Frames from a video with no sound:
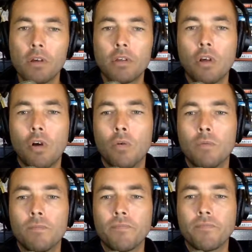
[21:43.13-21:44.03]

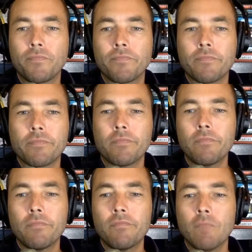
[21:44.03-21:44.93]
So,
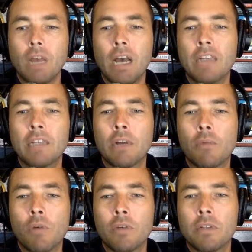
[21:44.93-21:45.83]
as I
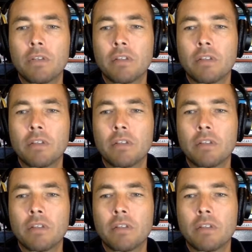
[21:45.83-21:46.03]
wrote into